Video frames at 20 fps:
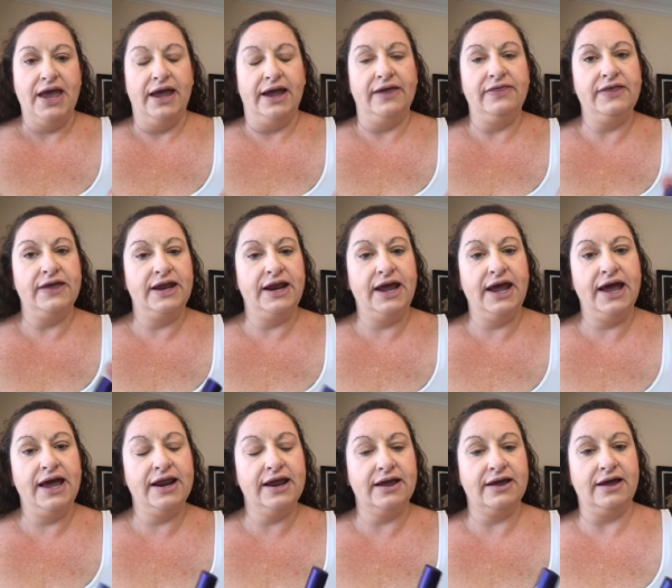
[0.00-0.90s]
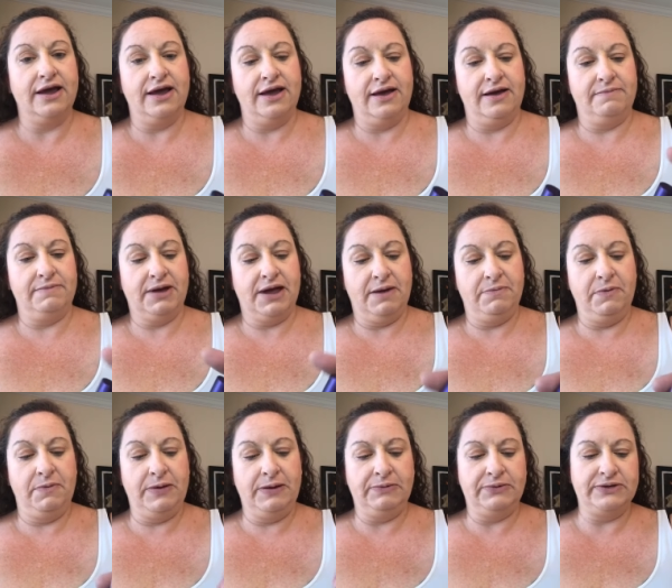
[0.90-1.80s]
And then I had a, um, a
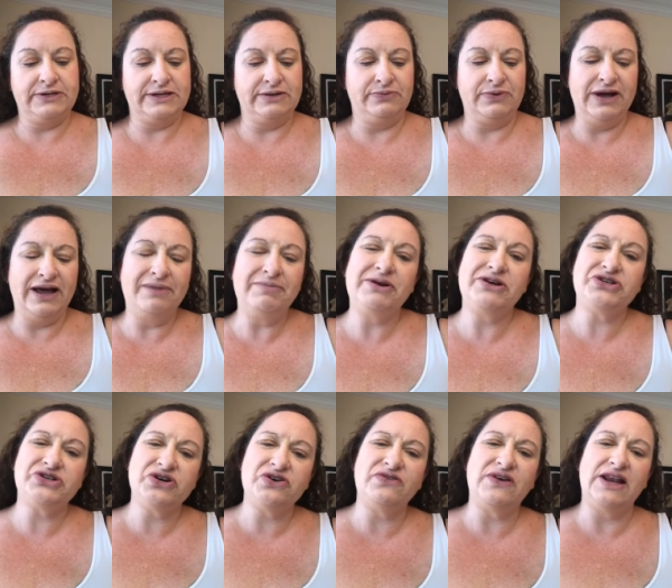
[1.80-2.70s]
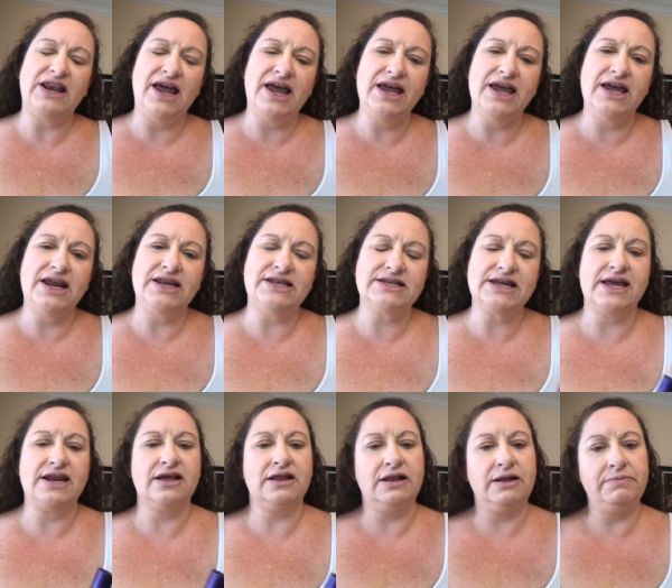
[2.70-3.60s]
couple people who said, Well, I'm not sure if I like it. It's
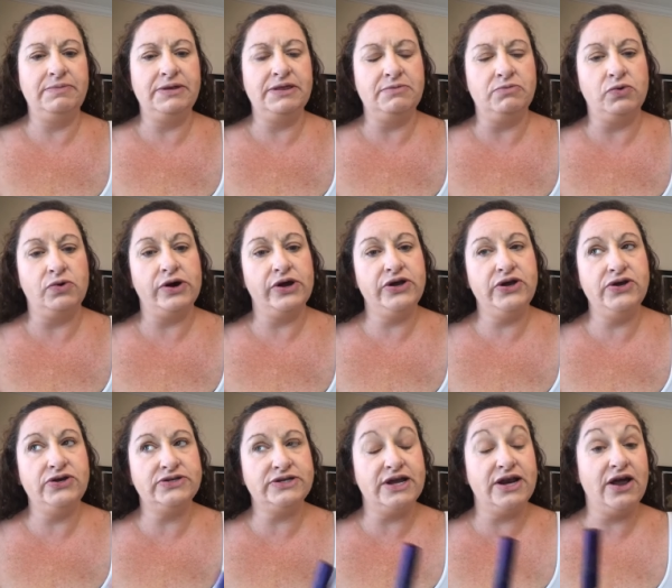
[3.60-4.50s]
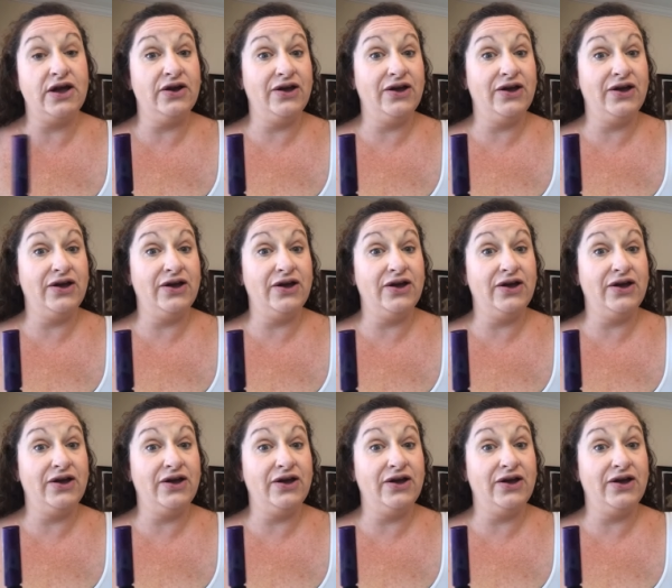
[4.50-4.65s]
kind of clumpy the more I use it.